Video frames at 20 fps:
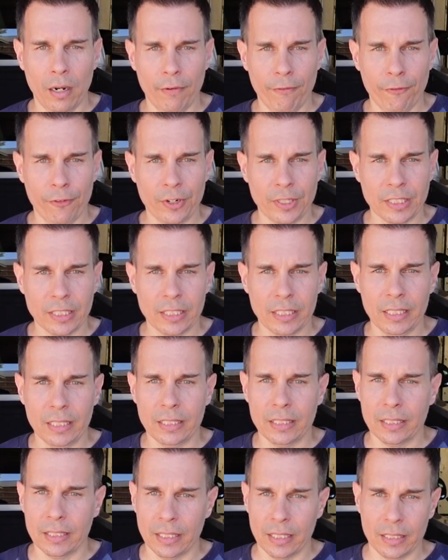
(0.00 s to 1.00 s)
front
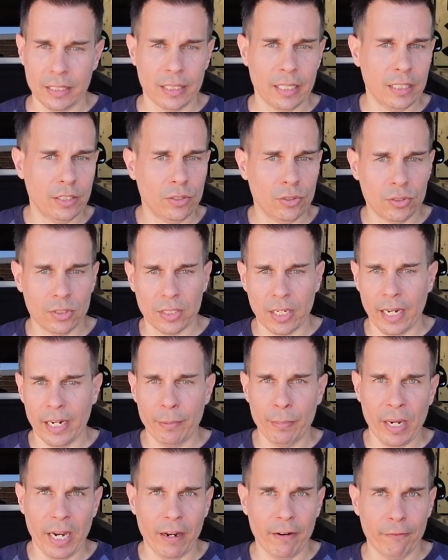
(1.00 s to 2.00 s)
seats since they do
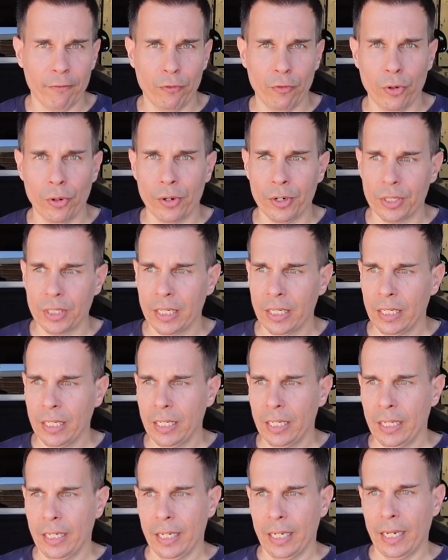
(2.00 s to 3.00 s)
slide back and forth,
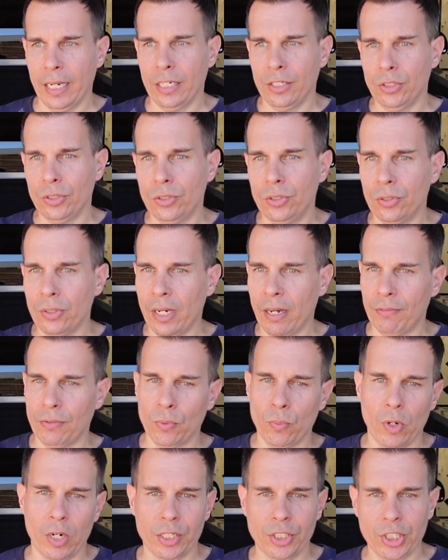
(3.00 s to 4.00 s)
and you do have
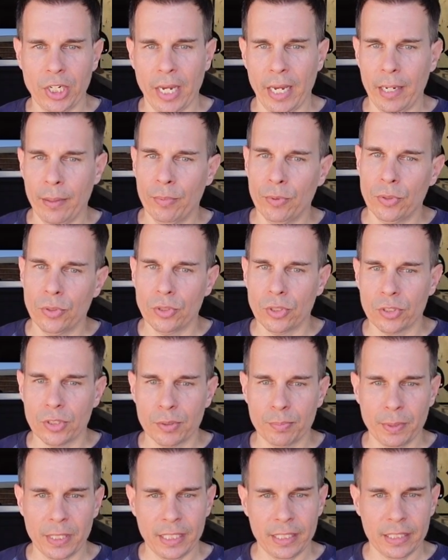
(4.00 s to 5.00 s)
to watch
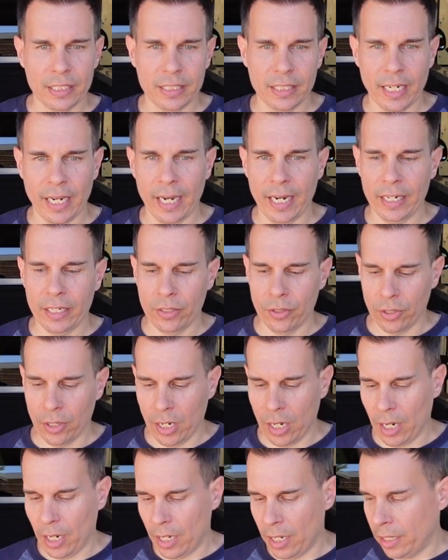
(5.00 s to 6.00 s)
cables being snagged or
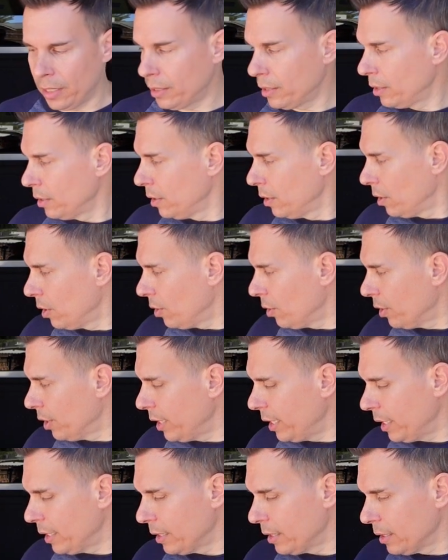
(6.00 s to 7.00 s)
caught or
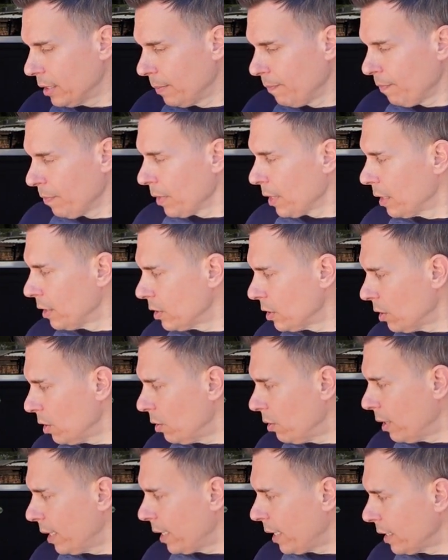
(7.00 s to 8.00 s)
hit.
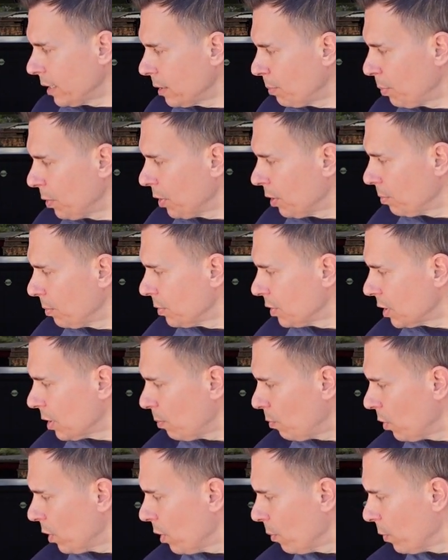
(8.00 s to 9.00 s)
So I like to put them
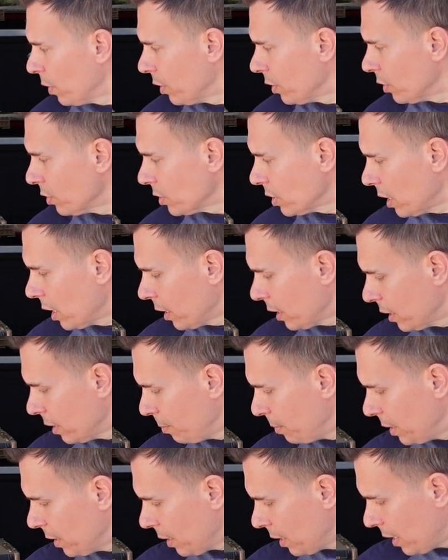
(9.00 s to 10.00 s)
somewhere where there's not going
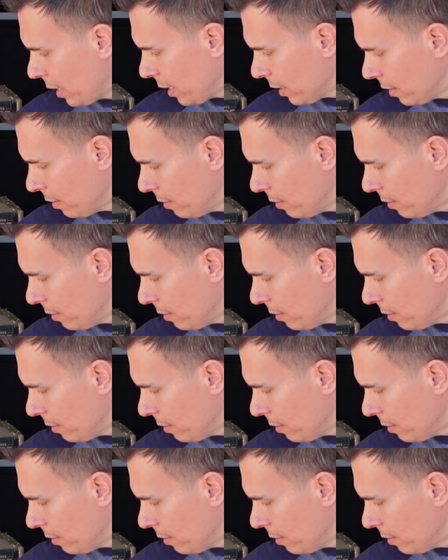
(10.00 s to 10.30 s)
to be a lot